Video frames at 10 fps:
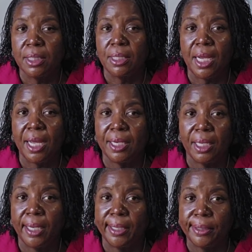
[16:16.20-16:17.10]
Not
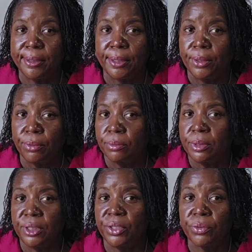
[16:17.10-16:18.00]
like,
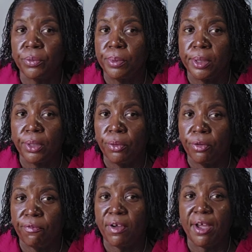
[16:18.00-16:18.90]
0 below
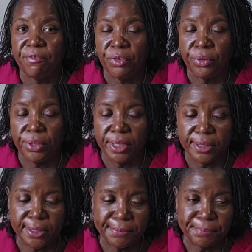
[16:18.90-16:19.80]
or 5
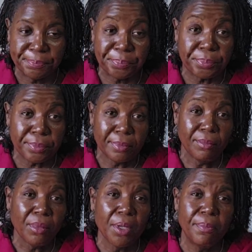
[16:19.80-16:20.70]
degrees.
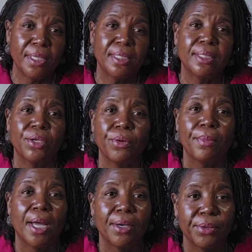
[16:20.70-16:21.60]
Places that are
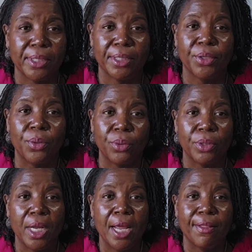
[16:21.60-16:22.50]
moderately
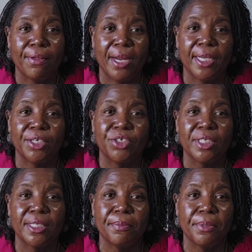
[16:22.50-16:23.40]
cold that I can
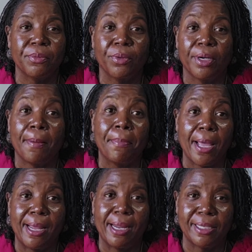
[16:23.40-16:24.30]
dress up and wear a
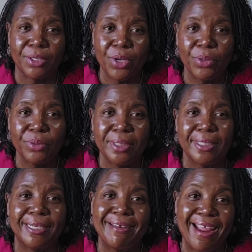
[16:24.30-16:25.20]
badass coat.
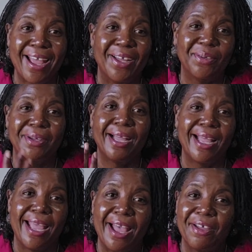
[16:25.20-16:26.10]
And now
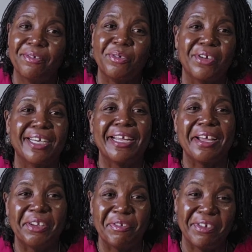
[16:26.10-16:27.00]
I have great
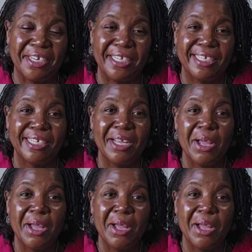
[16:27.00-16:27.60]
elevated